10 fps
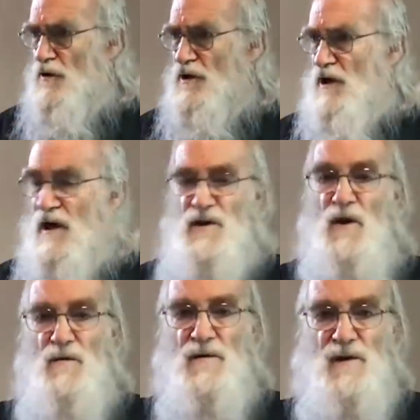Chuck."
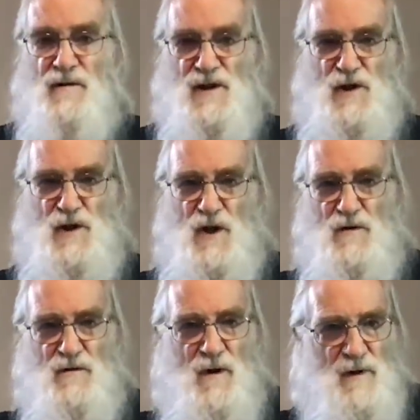So they're on the
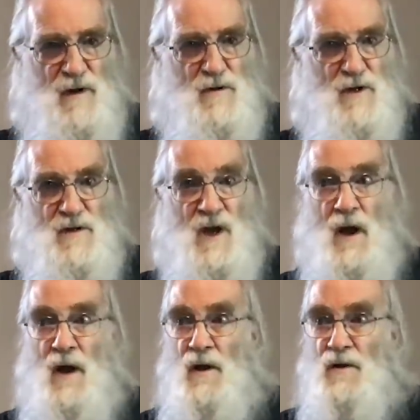show, and Rachel says,
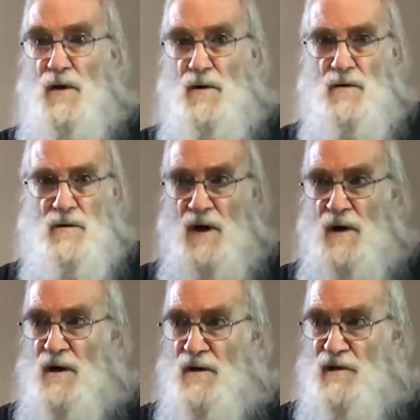"Oh,
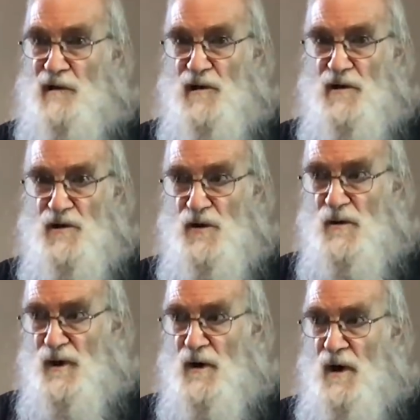Senator
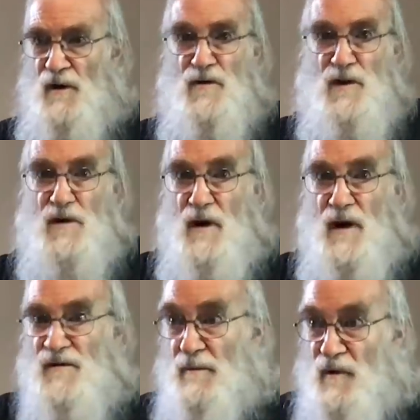Schumer, you said you
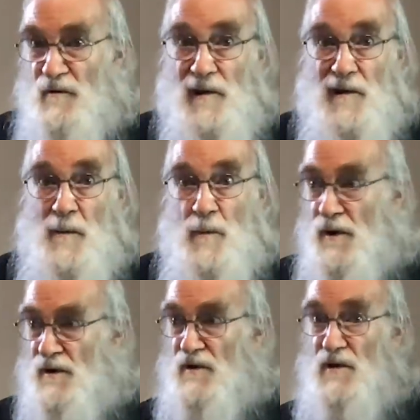have something really
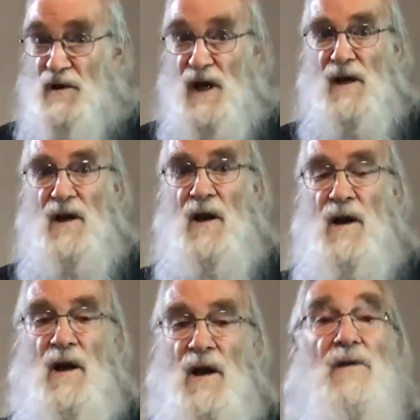important to say."
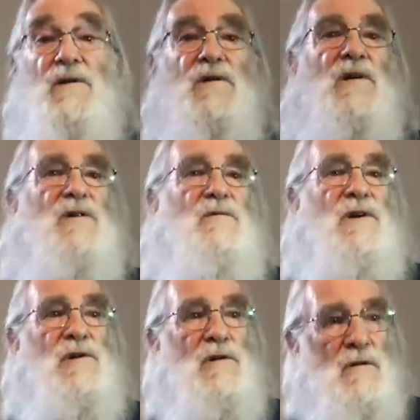And she says, "Yes,
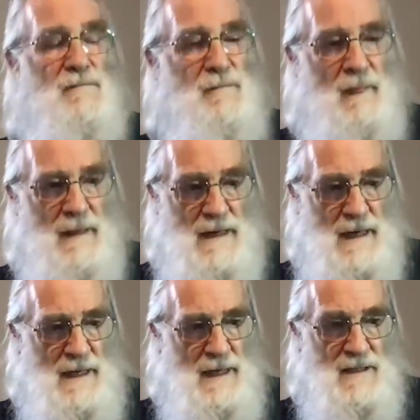Rachel,
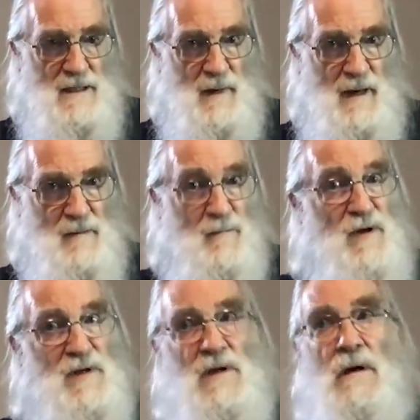it's about
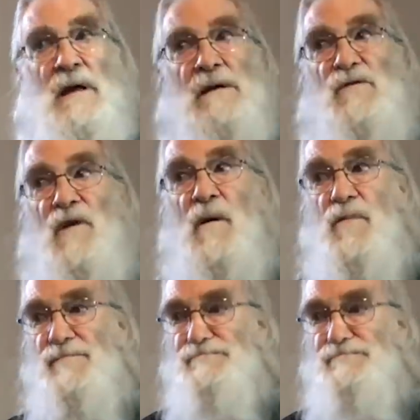President-elect Trump.